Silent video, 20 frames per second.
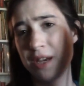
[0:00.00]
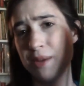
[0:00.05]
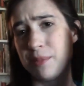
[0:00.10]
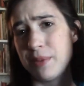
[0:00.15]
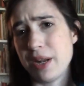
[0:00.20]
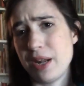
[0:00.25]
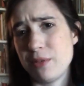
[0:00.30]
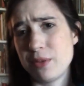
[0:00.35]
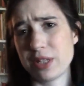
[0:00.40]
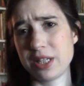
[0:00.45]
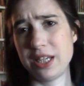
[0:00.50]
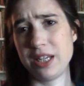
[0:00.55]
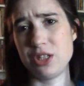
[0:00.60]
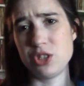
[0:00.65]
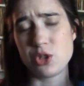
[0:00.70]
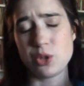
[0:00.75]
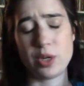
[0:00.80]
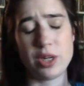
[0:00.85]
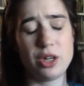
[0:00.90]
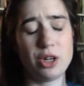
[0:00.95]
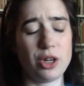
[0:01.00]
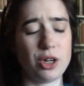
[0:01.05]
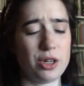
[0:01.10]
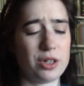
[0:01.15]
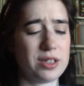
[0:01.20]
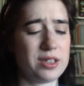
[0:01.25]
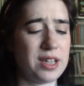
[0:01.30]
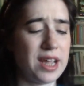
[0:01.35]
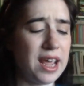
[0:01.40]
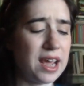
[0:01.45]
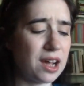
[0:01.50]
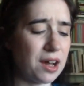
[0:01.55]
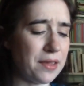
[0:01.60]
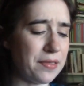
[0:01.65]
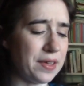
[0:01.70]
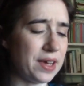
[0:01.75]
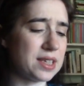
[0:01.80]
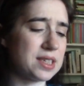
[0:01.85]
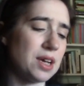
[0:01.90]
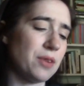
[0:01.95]
But I really enjoyed her take on
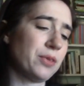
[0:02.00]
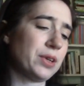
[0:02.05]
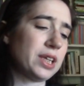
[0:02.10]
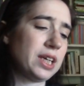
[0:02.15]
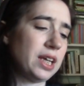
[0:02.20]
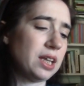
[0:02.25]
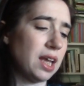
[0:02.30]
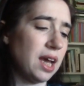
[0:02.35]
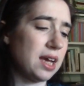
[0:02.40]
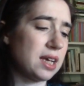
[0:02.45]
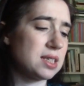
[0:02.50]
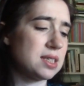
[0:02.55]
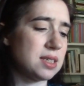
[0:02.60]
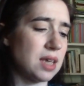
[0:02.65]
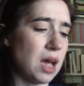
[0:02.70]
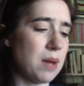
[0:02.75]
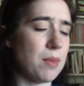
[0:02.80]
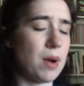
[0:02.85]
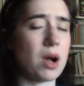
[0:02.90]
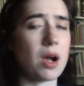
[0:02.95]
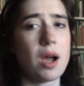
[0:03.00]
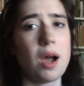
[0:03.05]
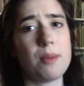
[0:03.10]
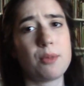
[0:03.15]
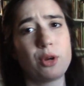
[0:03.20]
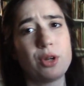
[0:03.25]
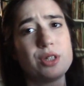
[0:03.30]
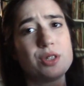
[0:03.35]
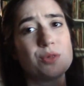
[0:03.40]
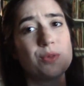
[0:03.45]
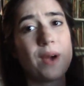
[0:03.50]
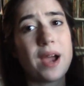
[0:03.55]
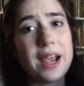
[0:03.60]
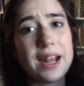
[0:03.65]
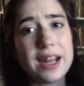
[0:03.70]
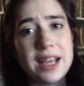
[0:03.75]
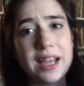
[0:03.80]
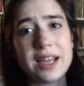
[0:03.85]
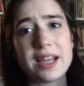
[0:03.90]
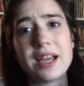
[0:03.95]
things. I really like Sam Montgomery's
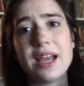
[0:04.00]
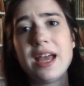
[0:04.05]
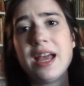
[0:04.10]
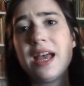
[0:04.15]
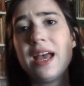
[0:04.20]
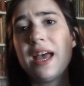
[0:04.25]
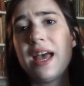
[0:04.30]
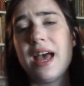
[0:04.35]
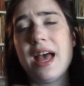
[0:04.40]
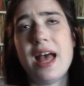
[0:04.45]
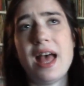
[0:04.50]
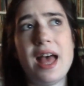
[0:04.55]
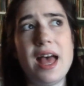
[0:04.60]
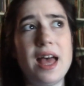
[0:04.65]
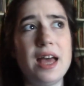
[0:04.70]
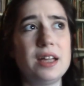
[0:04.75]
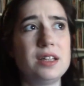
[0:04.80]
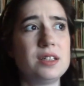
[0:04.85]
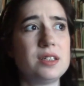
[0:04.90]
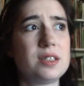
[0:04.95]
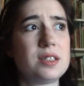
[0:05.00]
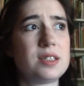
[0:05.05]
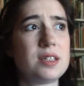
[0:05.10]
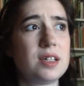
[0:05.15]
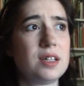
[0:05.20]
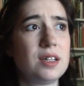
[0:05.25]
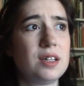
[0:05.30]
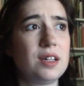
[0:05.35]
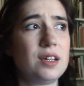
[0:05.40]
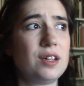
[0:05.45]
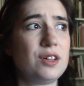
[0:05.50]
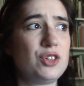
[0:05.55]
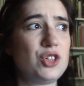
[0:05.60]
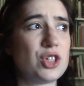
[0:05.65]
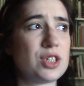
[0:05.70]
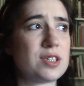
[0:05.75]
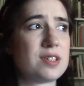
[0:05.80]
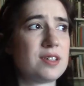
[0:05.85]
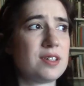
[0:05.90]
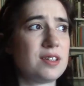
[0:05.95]
writing and
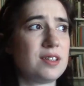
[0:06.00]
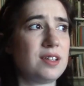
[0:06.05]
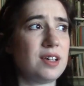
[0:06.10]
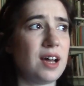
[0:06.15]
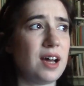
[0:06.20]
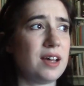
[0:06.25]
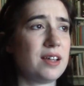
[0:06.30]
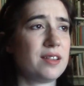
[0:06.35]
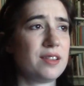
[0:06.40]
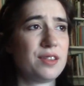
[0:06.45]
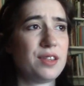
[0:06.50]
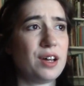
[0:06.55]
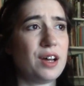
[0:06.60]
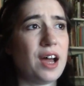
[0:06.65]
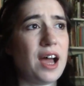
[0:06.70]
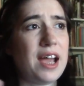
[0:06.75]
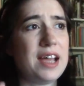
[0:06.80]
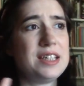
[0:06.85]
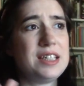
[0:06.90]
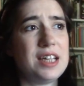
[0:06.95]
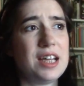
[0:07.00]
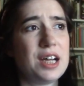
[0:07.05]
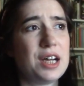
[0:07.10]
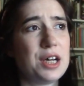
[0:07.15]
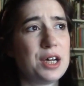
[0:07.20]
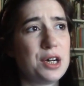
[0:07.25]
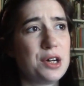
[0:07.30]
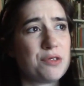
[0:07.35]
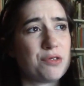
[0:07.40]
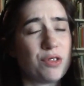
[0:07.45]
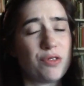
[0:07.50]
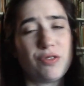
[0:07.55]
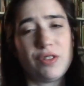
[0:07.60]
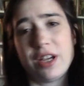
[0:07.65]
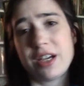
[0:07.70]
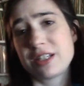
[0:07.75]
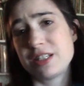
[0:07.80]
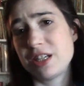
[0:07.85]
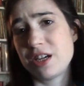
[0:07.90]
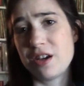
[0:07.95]
just the, the idea of
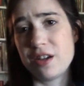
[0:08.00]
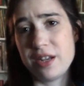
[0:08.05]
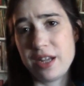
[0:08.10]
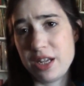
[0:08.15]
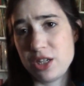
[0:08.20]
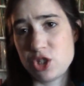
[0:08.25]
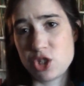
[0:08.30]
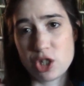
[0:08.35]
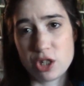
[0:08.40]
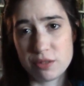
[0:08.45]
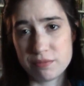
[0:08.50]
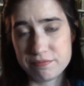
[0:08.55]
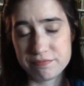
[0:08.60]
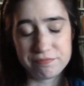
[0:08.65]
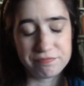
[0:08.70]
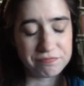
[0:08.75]
reflecting on nature